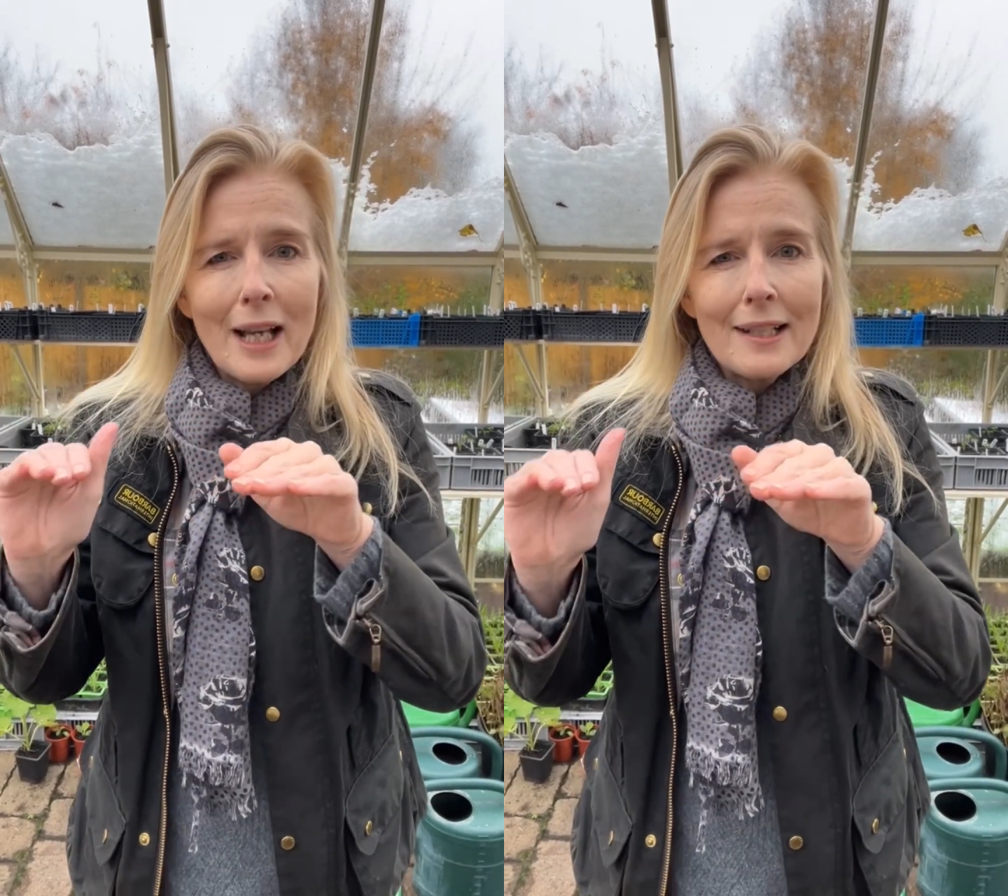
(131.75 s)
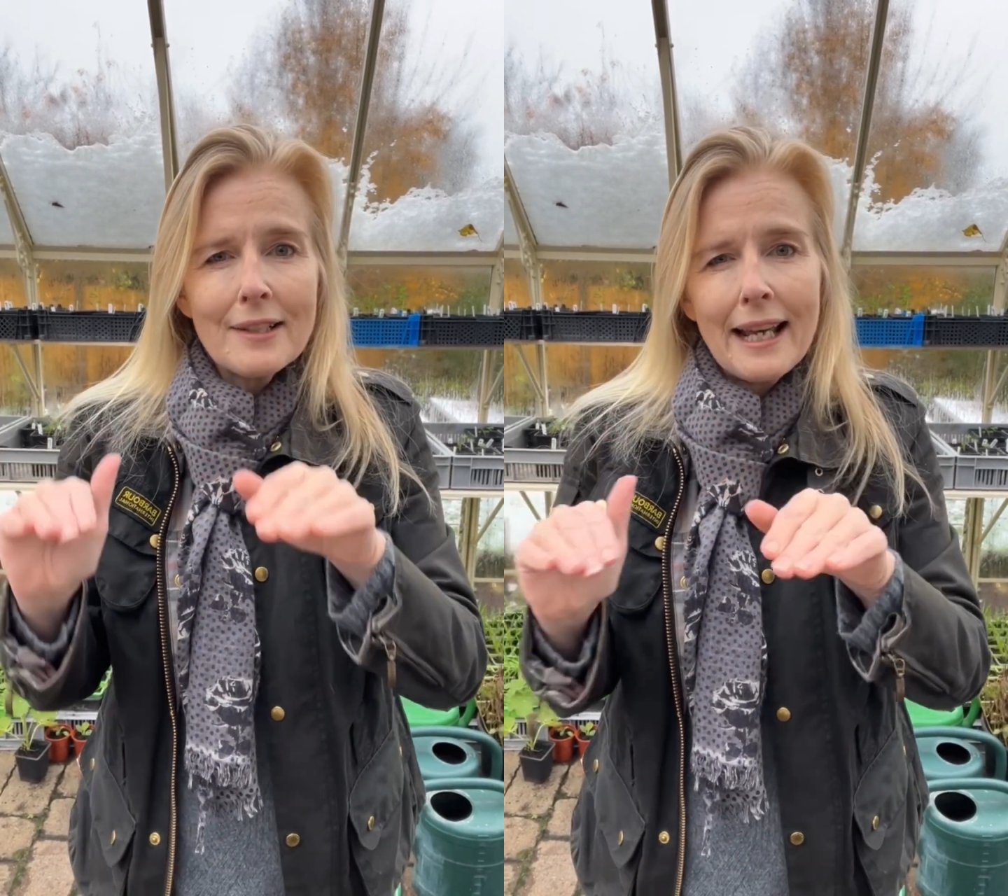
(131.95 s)

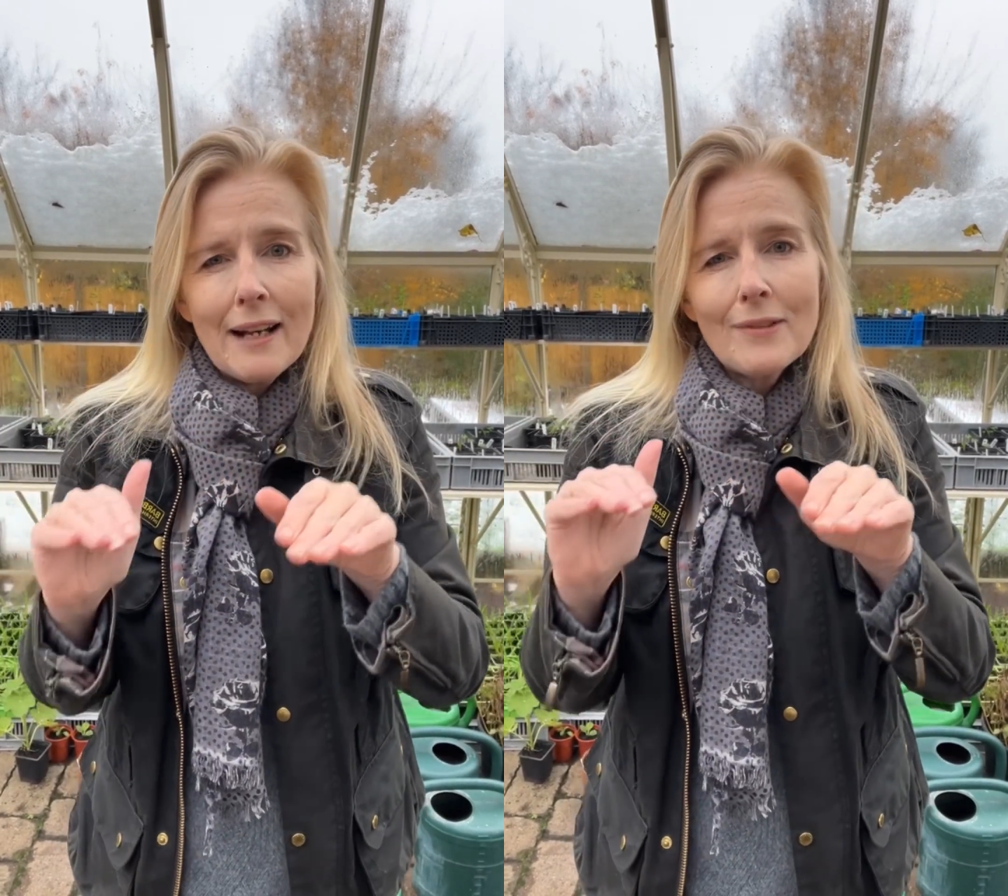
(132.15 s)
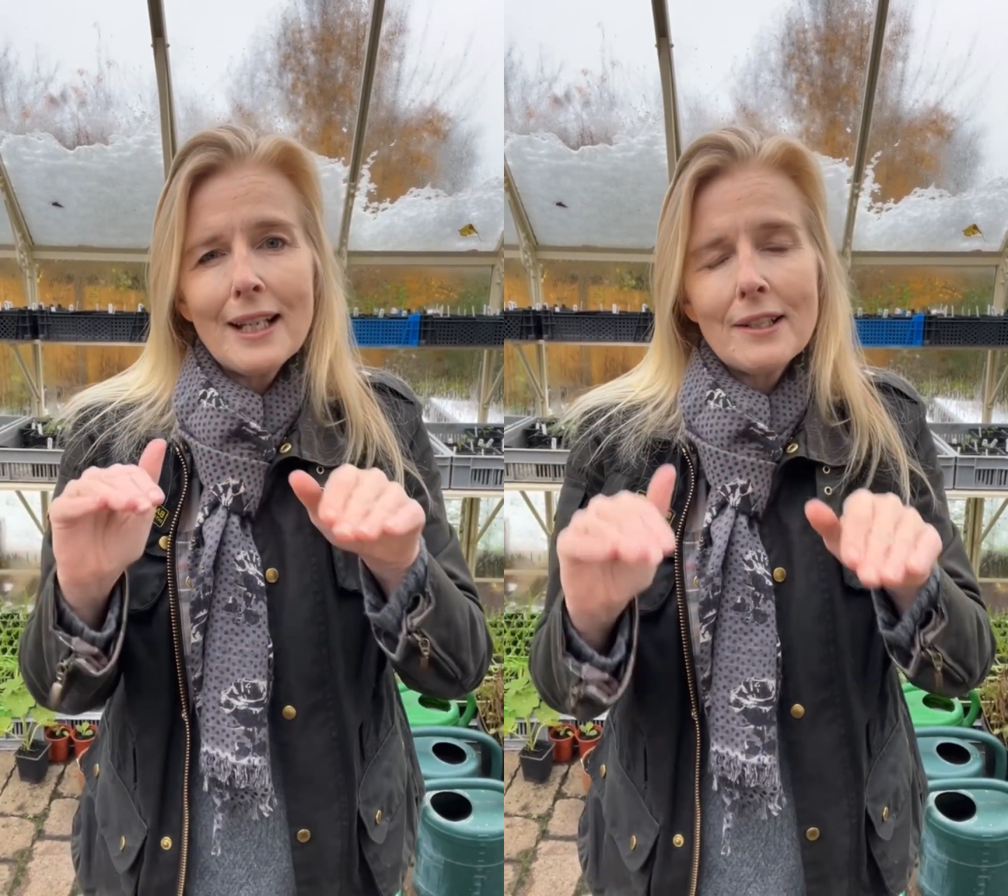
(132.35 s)
and
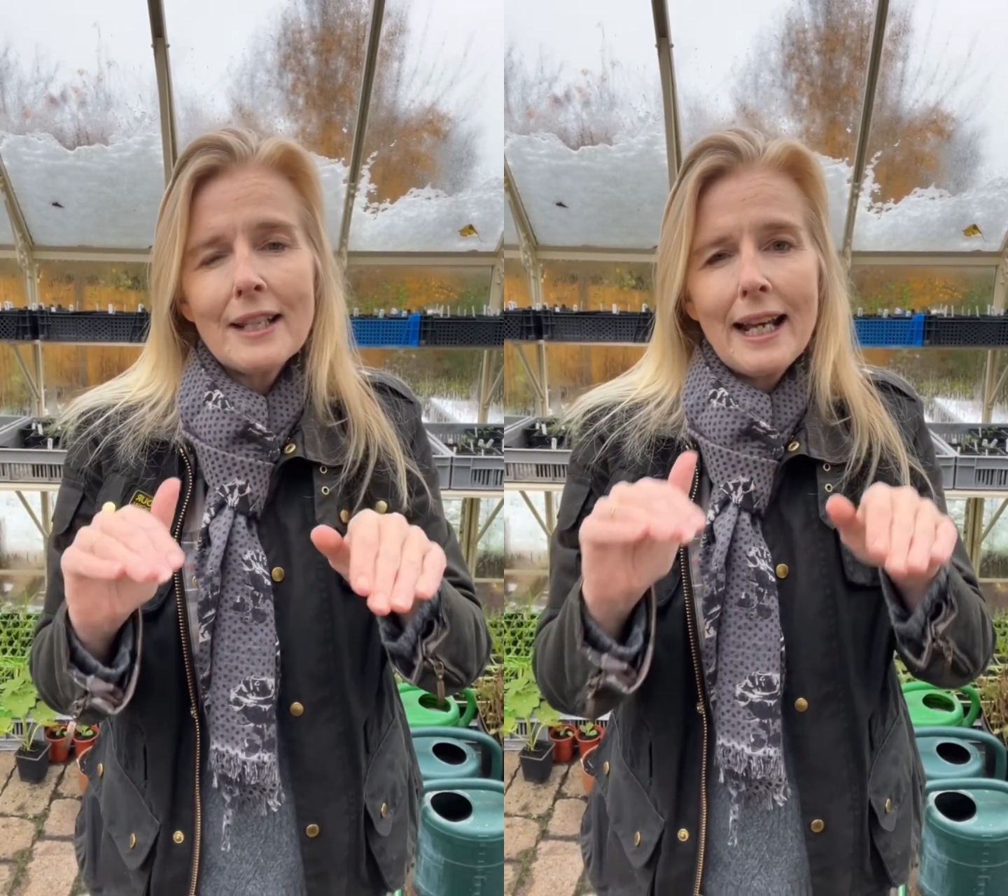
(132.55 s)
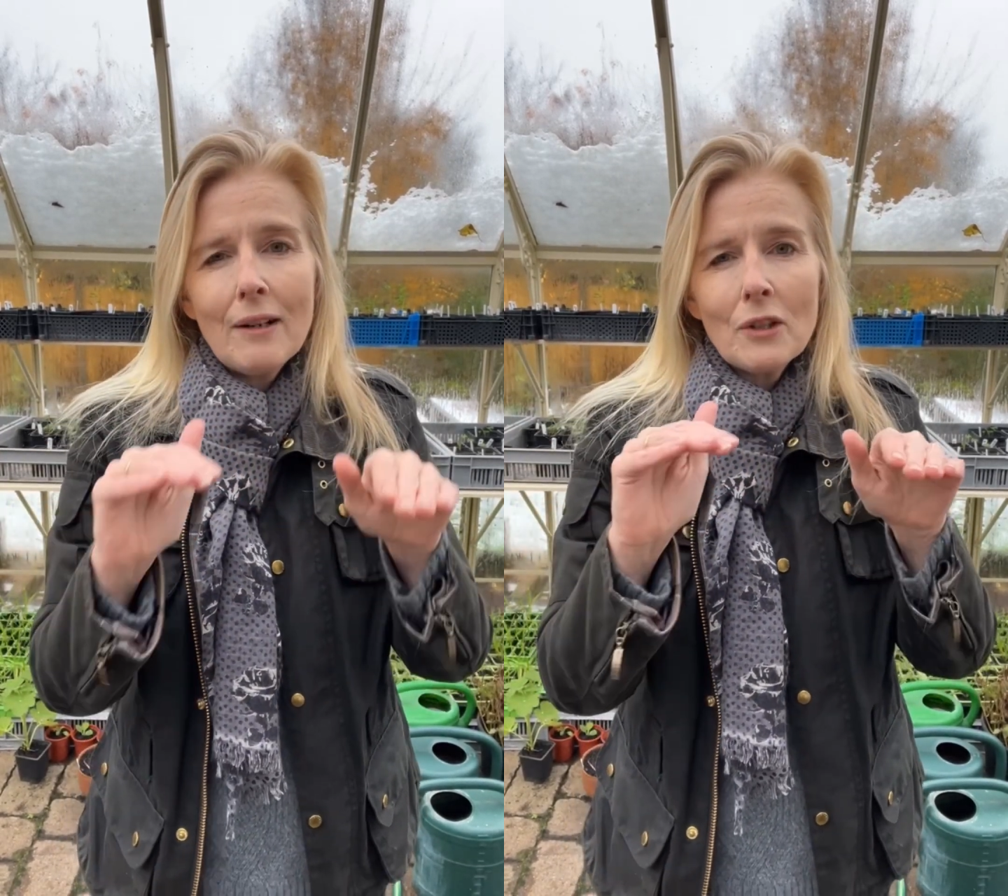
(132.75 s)
down and
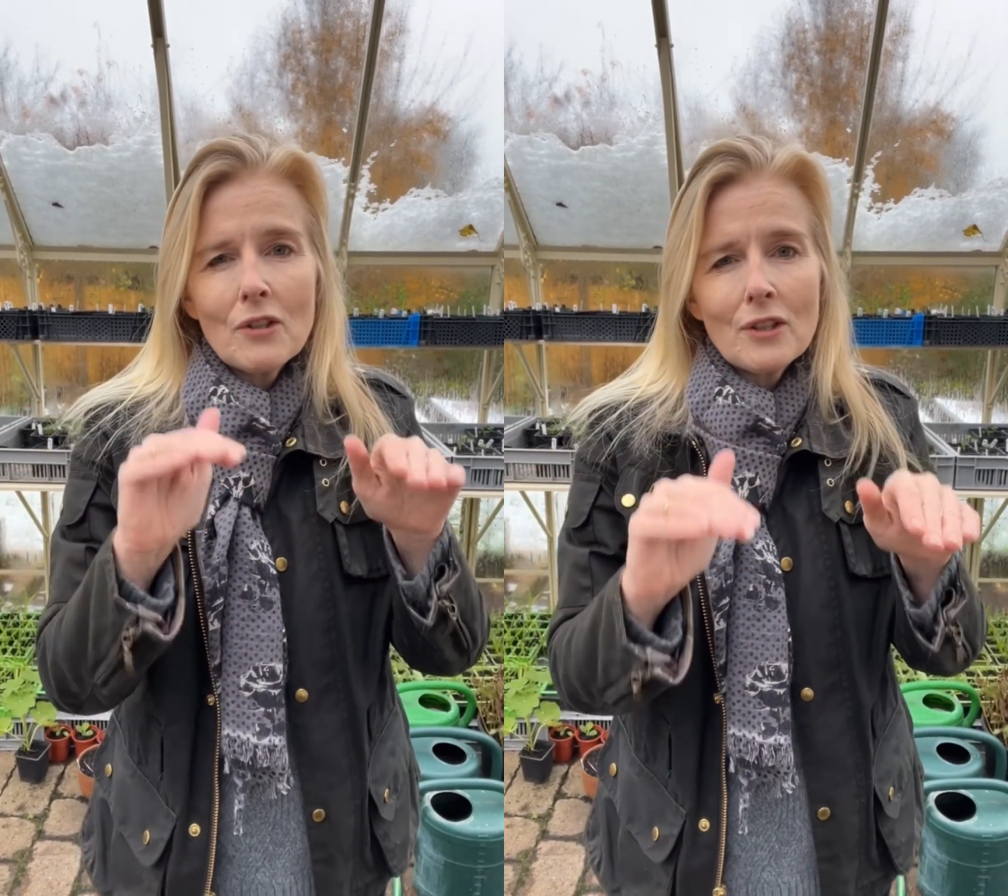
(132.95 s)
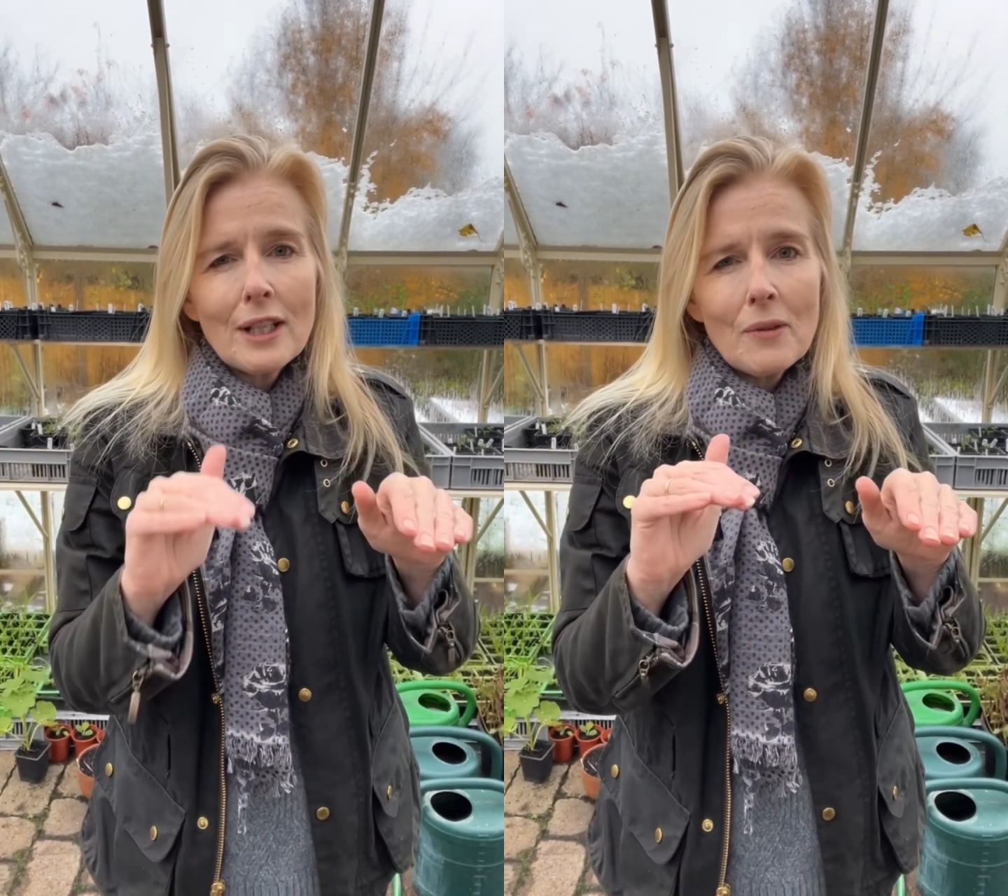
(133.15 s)
down
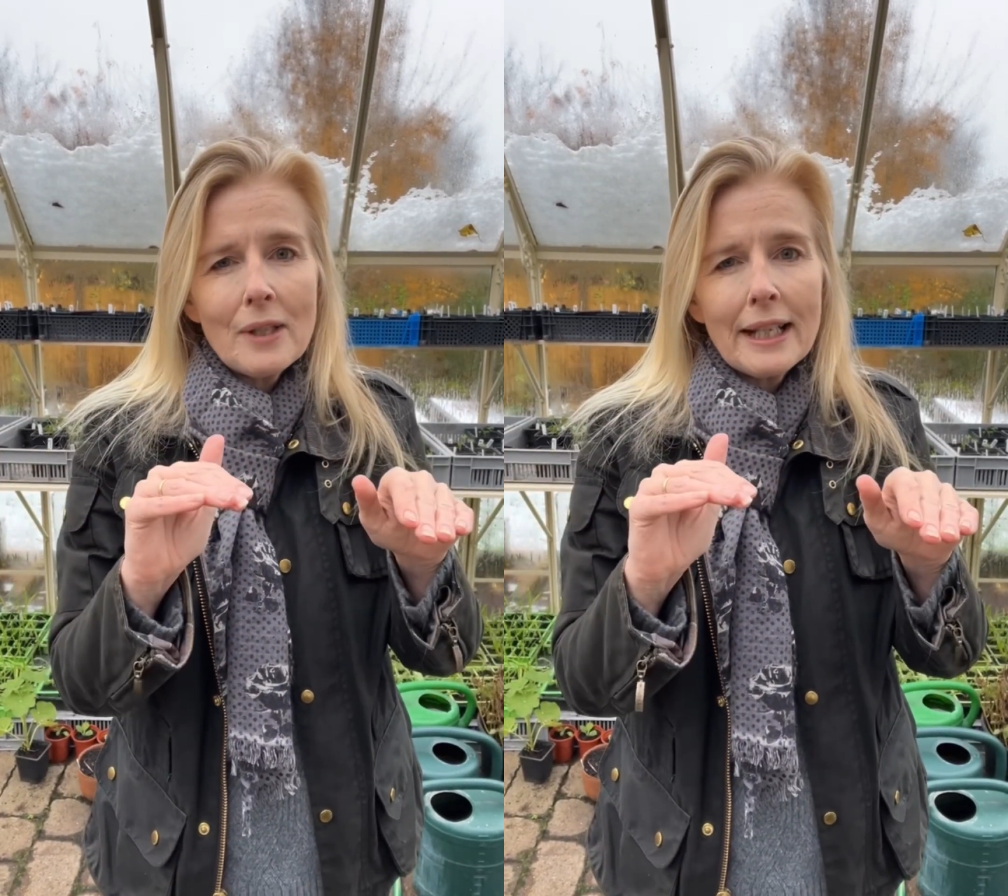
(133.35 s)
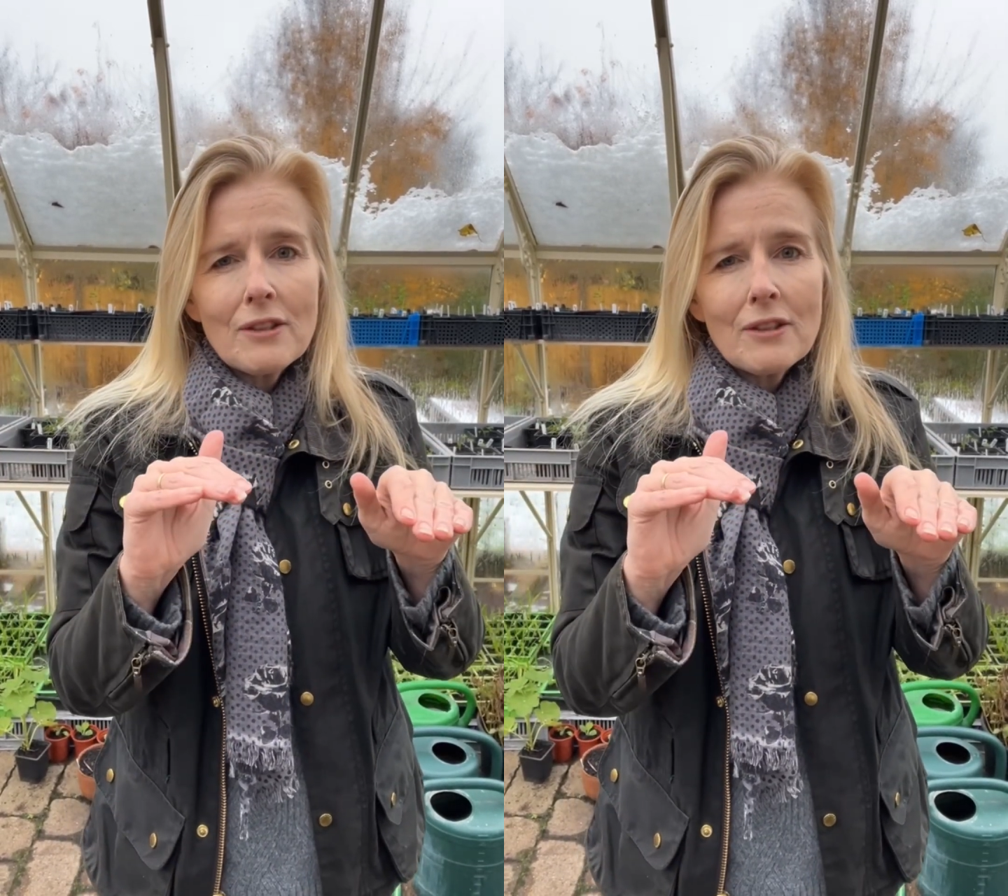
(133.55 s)
slowly.